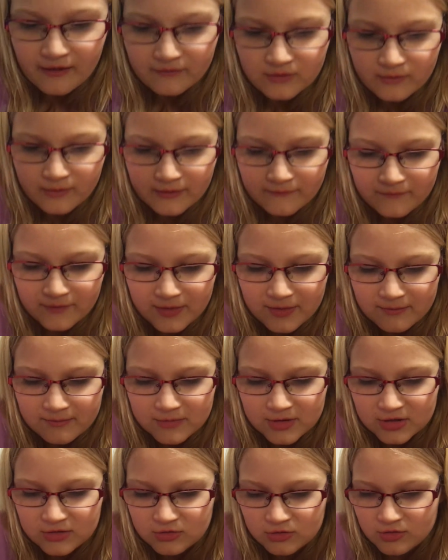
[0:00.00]
have to wait for
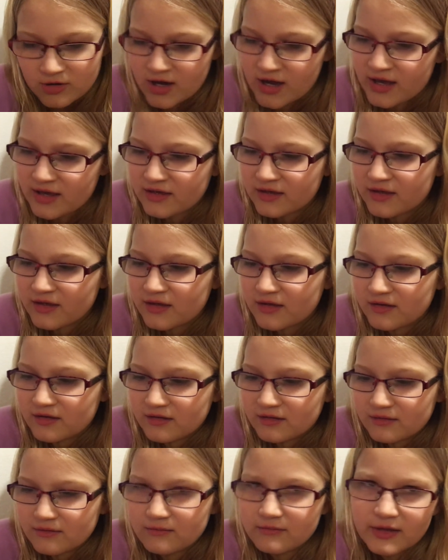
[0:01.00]
them to dry.
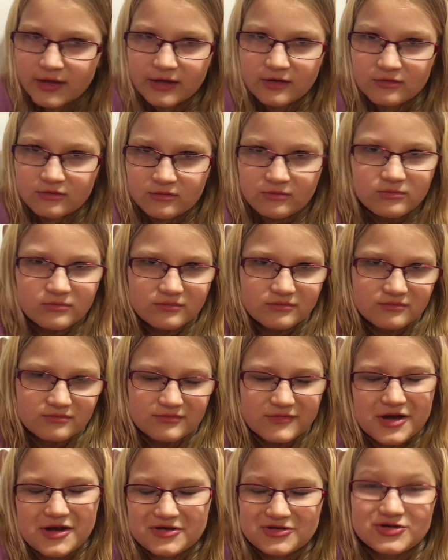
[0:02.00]
Like,
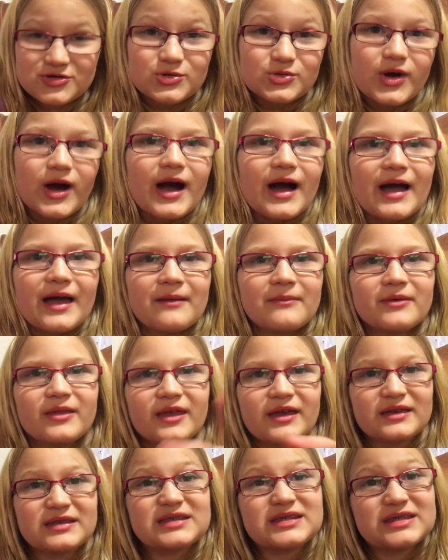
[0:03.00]
not dry, but
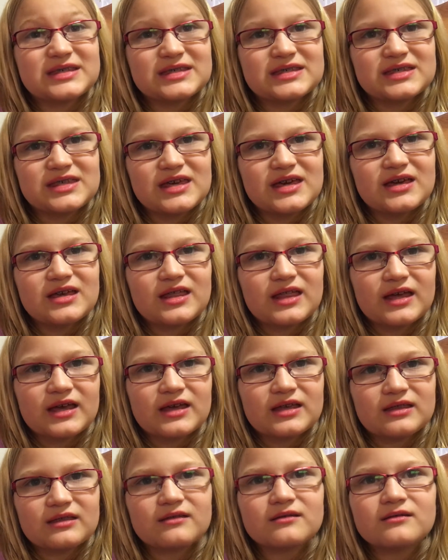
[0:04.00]
like stick,
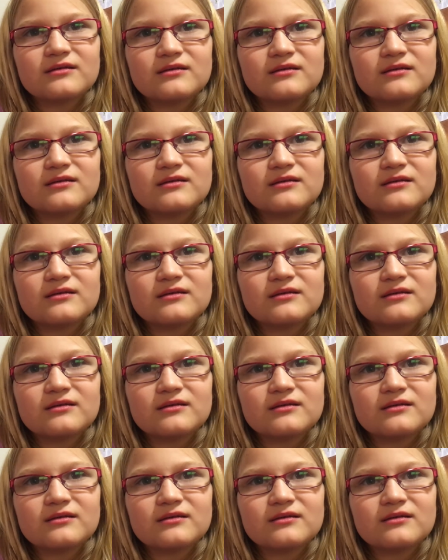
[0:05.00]
like it